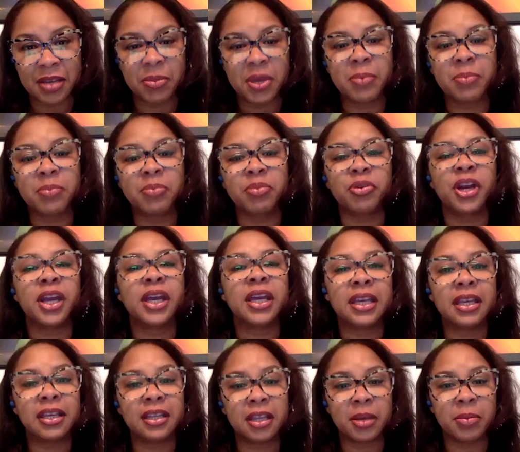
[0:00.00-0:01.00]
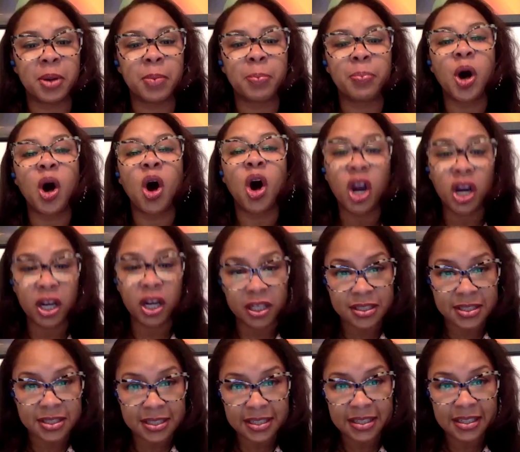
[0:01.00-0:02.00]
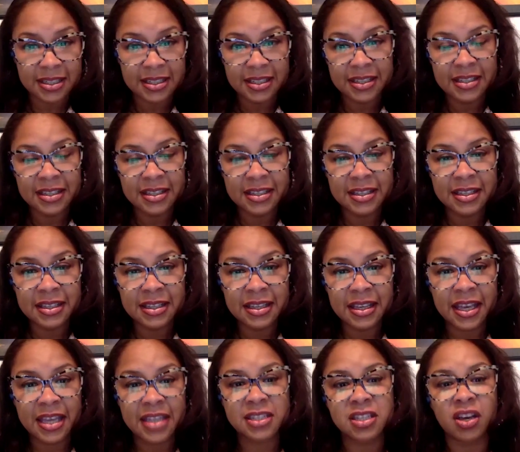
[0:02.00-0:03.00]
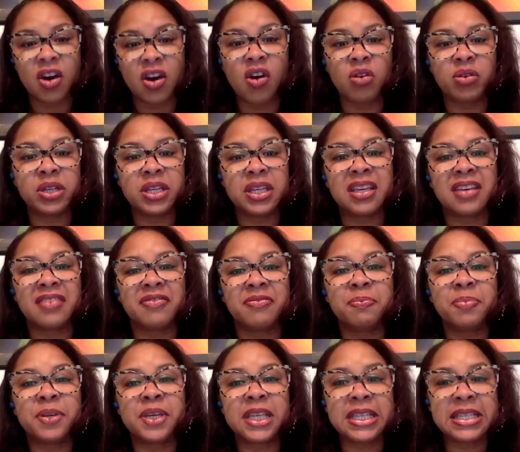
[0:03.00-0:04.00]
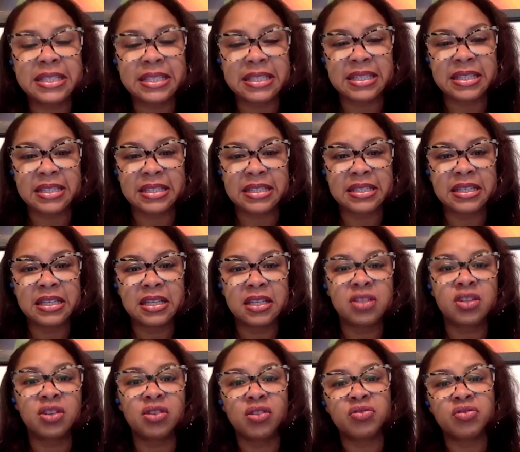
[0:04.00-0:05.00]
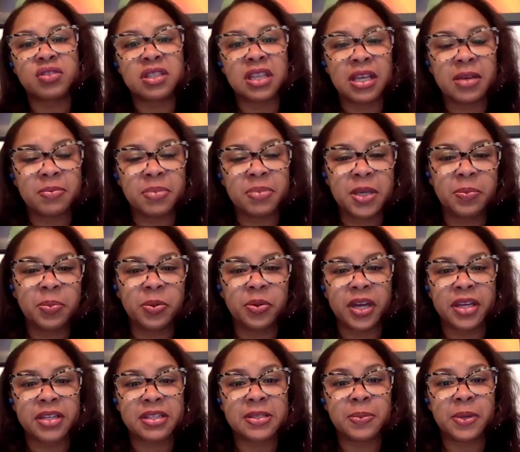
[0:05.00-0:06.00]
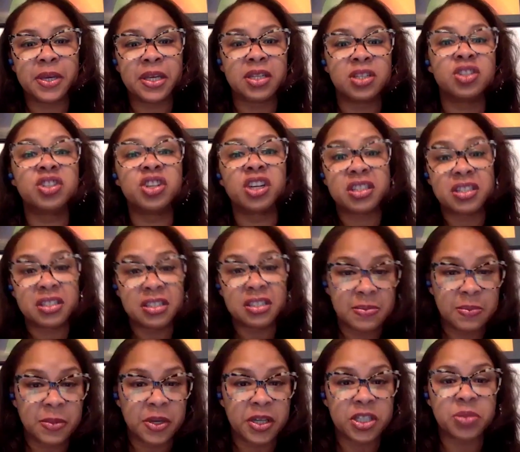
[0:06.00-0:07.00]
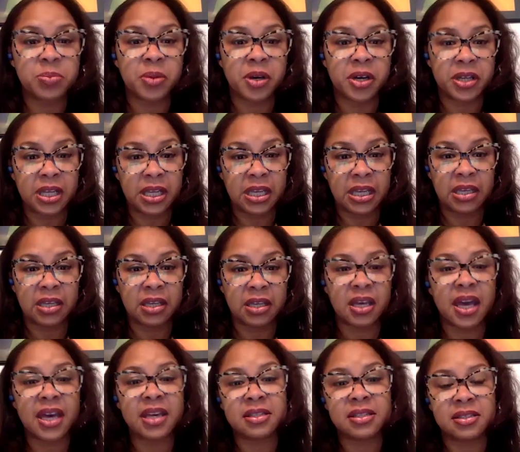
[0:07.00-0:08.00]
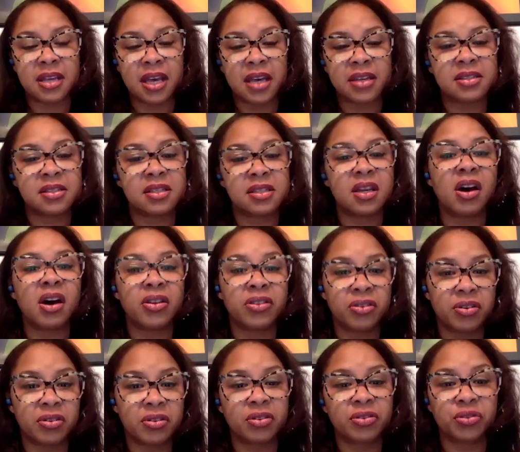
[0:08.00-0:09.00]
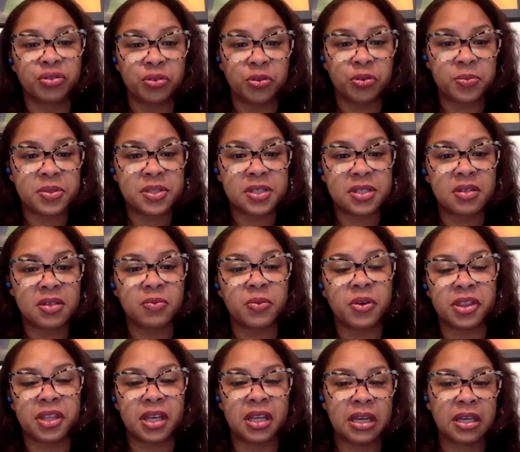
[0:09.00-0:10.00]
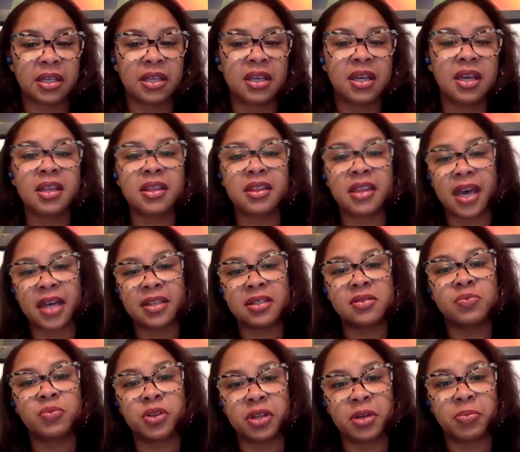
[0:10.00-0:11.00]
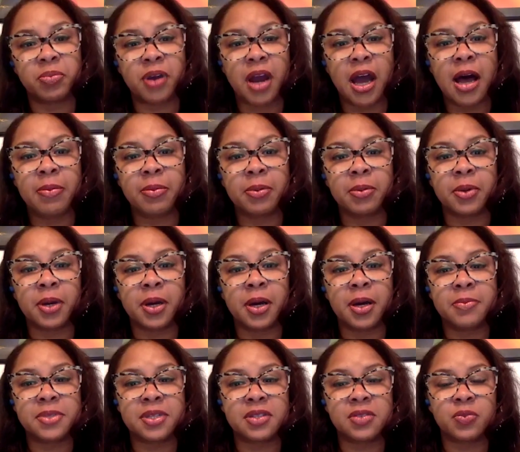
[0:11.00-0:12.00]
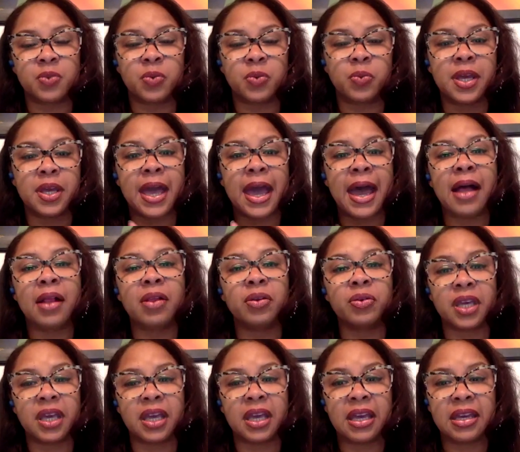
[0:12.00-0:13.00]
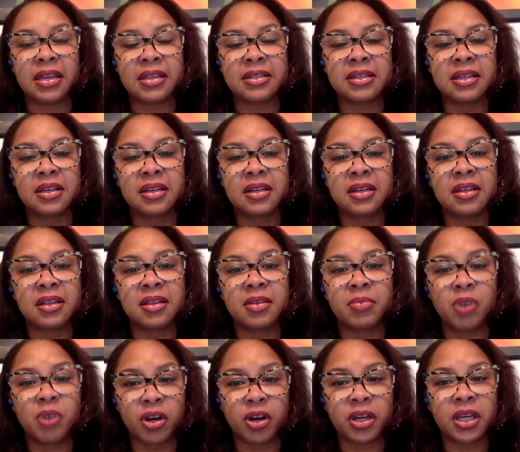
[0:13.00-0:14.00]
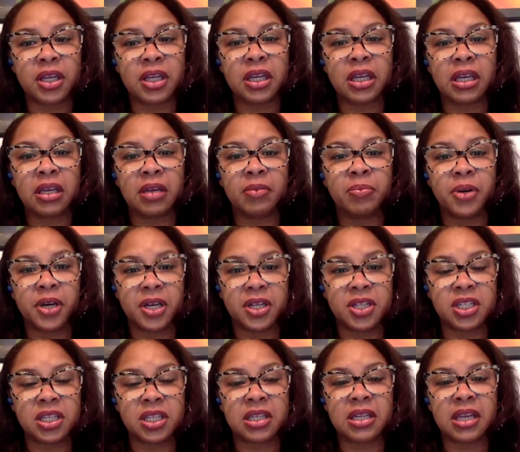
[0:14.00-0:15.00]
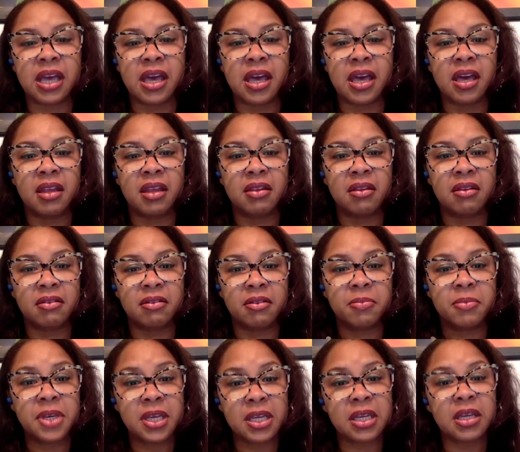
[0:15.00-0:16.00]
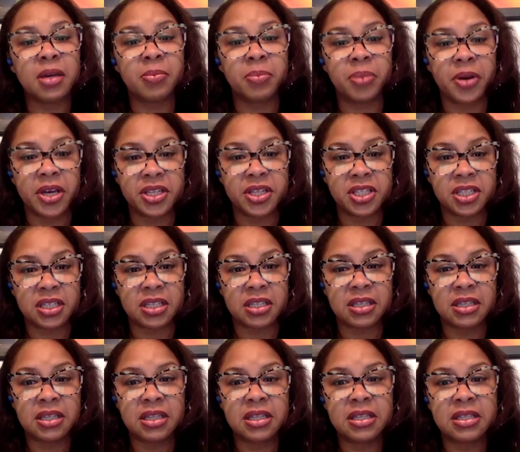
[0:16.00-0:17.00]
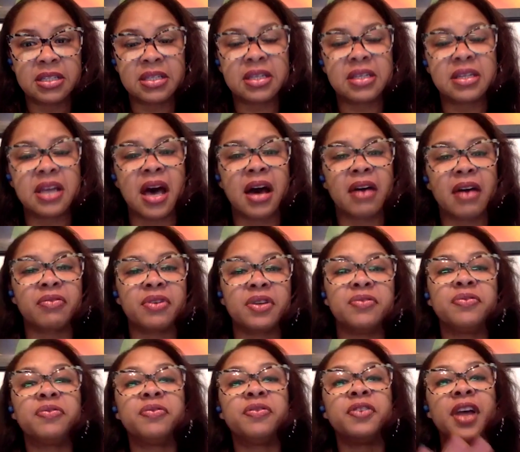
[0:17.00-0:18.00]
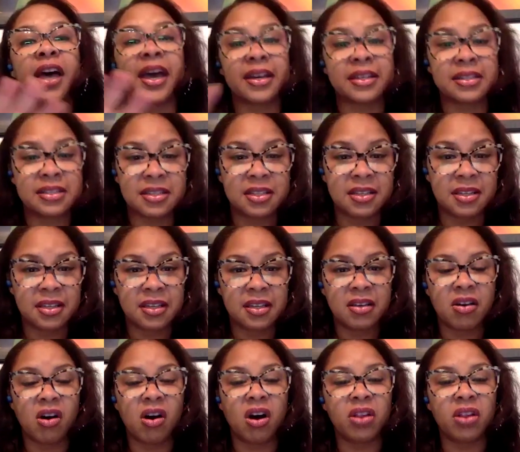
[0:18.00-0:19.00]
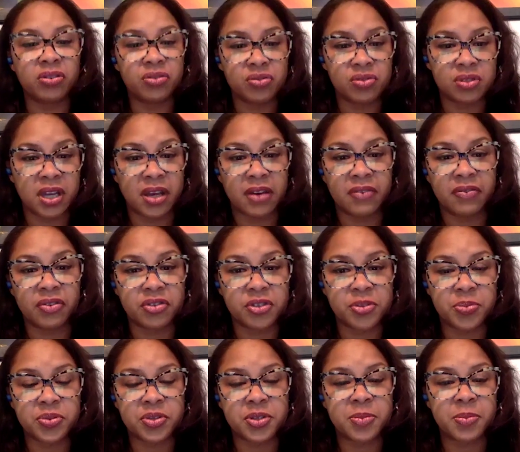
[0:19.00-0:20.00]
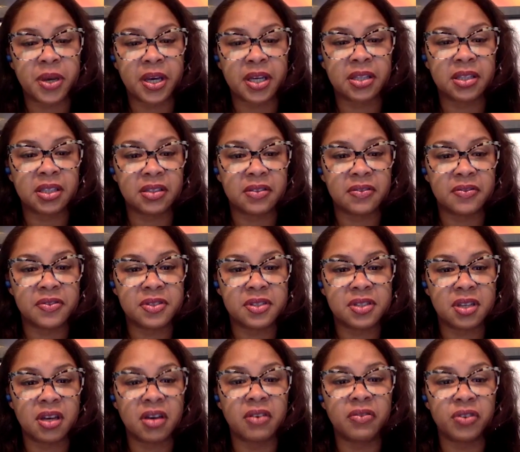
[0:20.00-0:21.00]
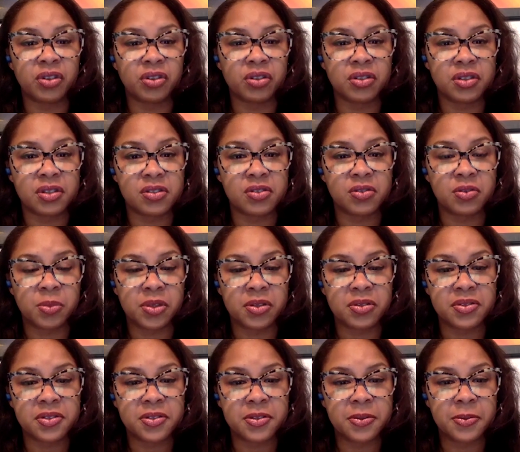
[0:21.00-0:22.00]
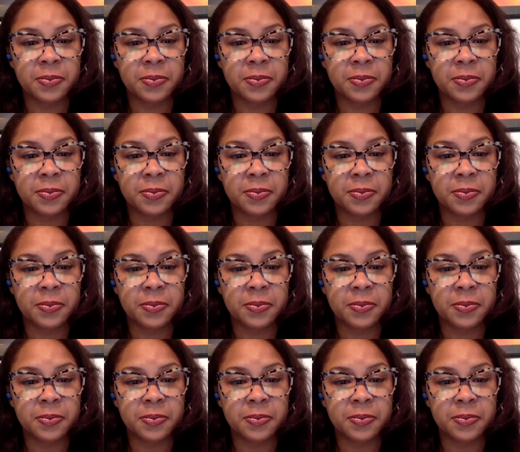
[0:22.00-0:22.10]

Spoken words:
them and breaking them apart and to only give pieces to those same people that spend just as much money as the other groups within it. That's when the problem comes, is when we allocate the marketing budget and the media budget to not reflect all those diverse perspectives of your consumers.